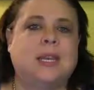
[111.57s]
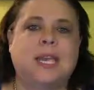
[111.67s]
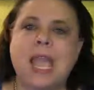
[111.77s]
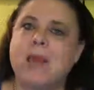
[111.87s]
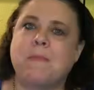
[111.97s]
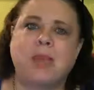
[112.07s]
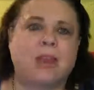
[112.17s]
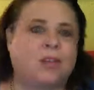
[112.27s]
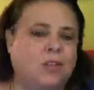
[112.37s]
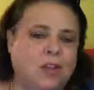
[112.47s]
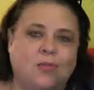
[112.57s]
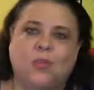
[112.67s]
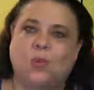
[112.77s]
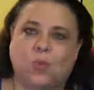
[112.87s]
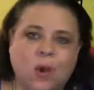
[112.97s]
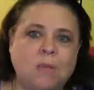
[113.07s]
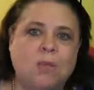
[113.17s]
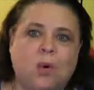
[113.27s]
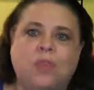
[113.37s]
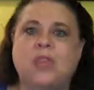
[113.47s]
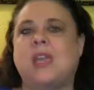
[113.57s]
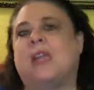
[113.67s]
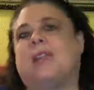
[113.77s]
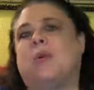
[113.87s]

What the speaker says: can't make ourselves do one more thing